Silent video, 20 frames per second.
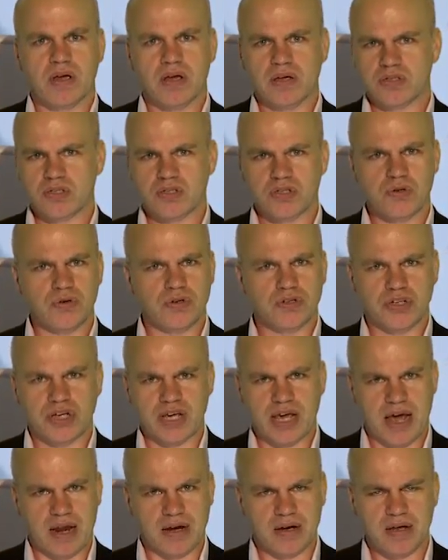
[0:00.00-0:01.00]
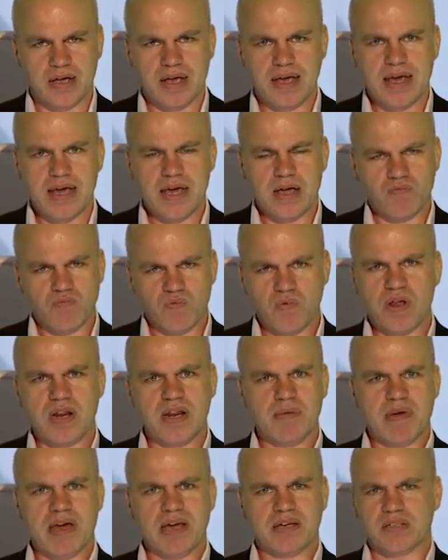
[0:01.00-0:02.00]
as soon as you can. It
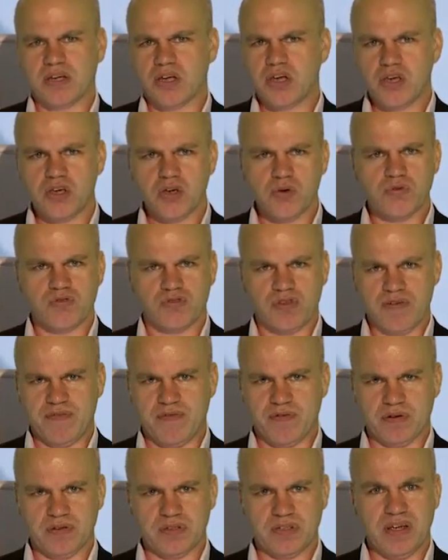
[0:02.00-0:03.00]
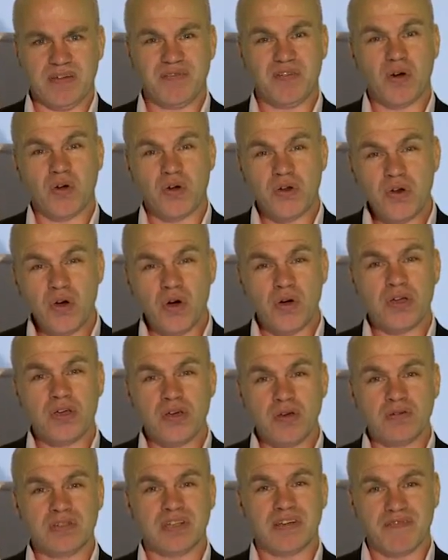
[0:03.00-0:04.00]
really makes a huge difference. If you're not
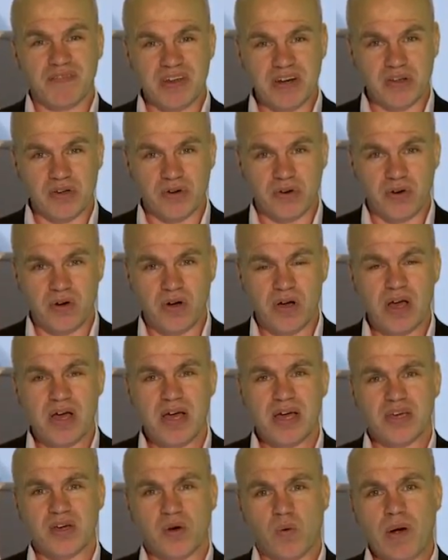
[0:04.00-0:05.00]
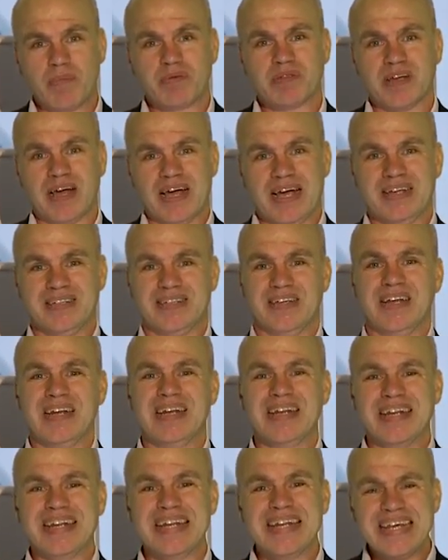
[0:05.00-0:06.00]
using video, your website is at
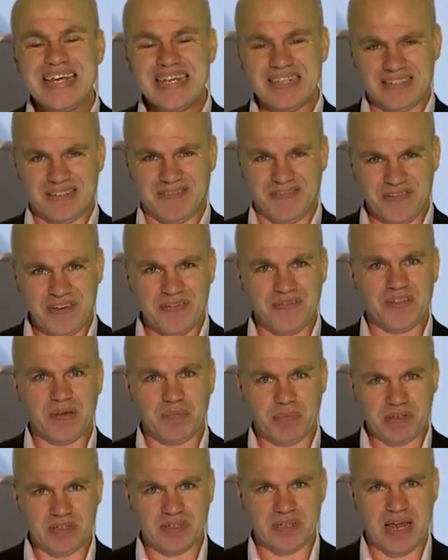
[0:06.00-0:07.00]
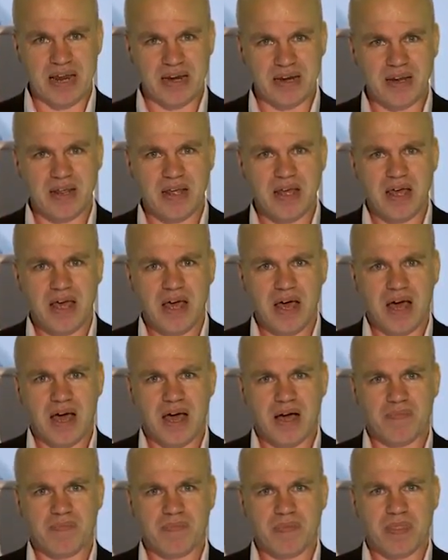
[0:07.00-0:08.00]
least 50%
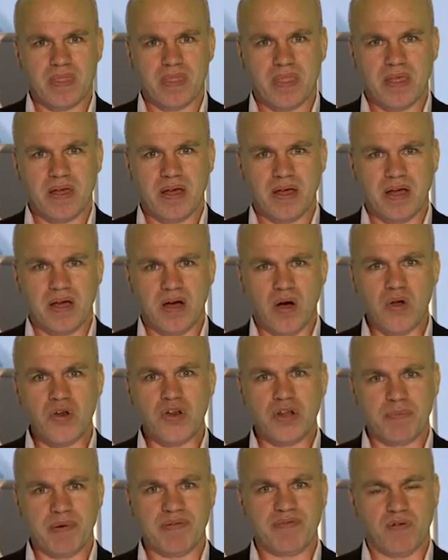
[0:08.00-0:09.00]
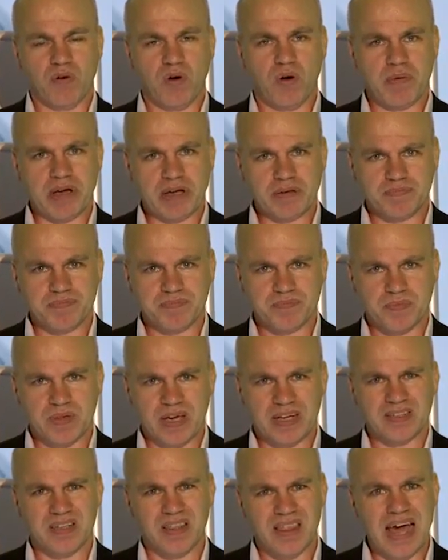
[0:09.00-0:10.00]
underperforming.
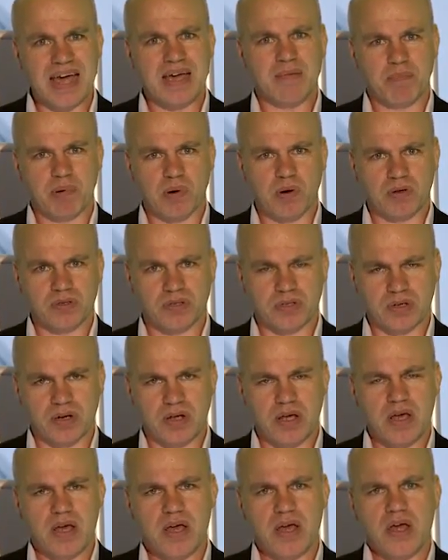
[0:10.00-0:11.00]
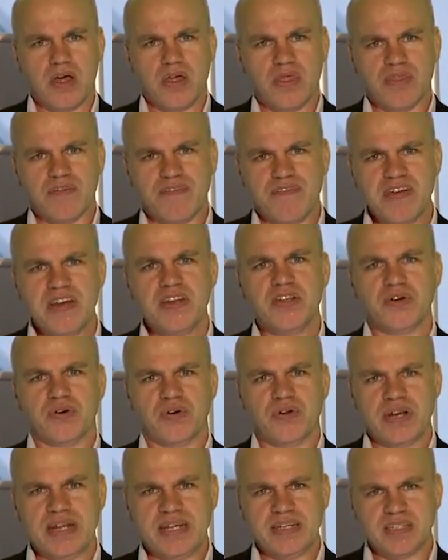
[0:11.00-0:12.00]
It's that important. The
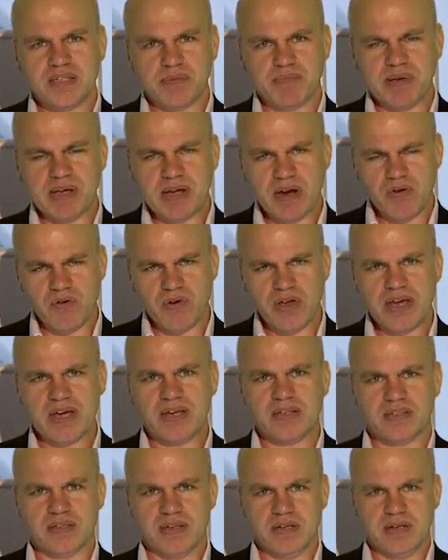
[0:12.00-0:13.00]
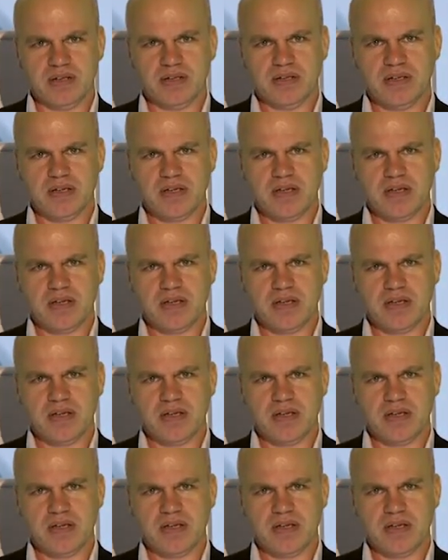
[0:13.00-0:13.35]
video needs to be created